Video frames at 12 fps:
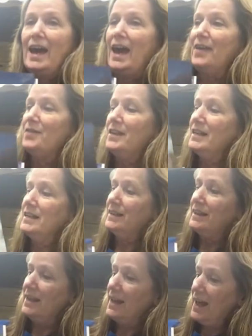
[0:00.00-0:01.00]
And then at
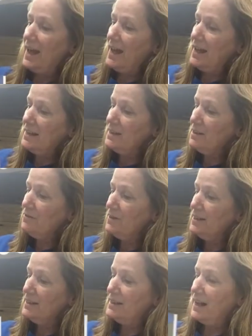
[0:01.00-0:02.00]
the end of
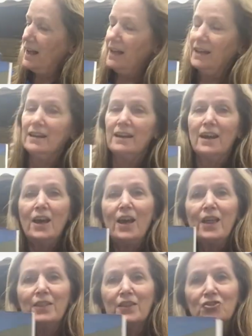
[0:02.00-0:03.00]
the day,
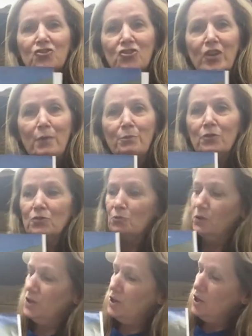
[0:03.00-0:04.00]
the shepherd
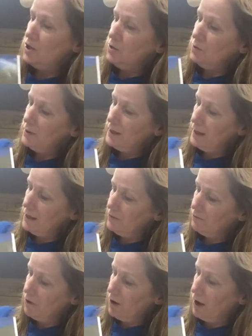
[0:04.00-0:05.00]
would use
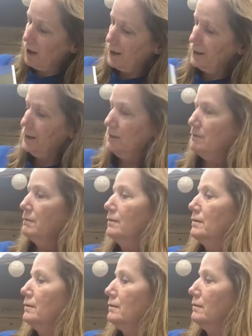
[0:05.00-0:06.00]
his rod.
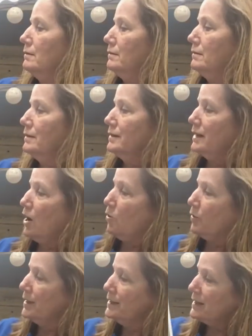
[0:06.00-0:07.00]
Oh,
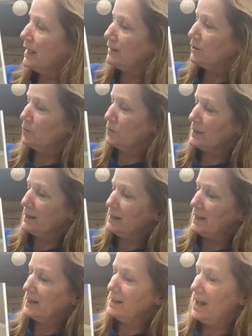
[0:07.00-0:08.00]
he's got a little
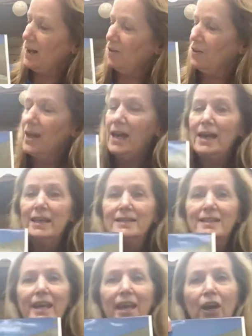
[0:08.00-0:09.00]
stick now
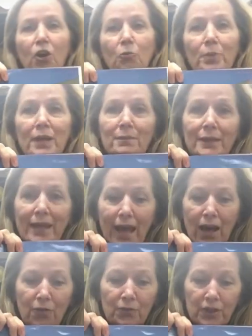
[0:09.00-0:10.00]
to help him
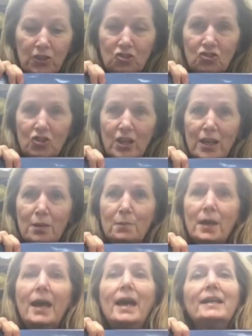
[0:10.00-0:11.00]
count the sheep
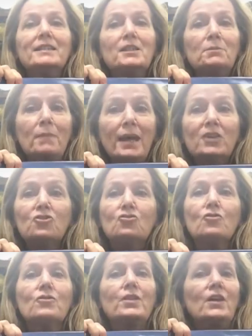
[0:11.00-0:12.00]
to make
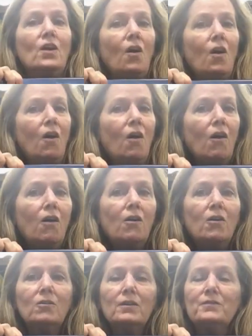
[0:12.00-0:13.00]
sure that
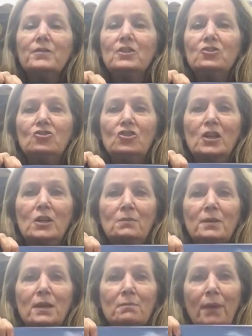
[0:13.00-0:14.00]
all of the sheep
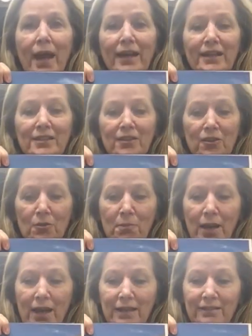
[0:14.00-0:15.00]
get back into the
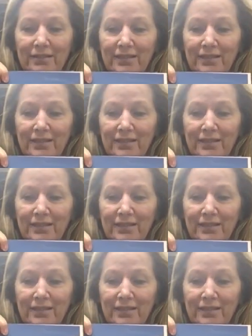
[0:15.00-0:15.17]
pen.